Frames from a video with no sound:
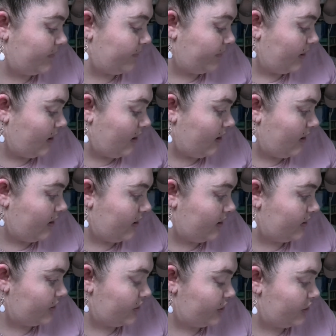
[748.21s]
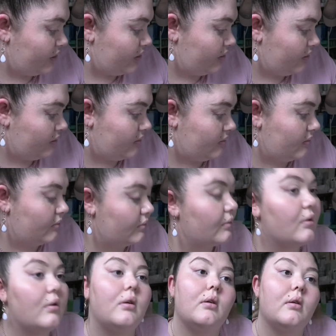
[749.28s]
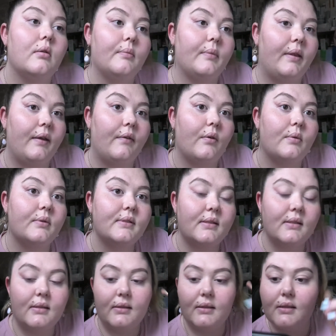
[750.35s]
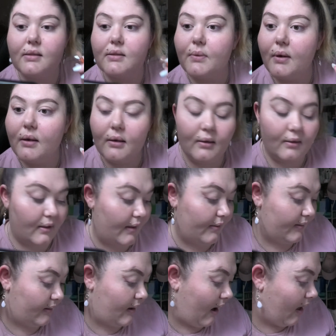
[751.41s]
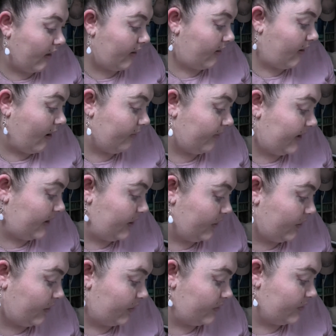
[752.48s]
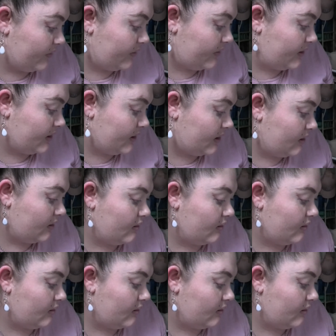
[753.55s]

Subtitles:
Brush. I believe it was this one and the color that we used.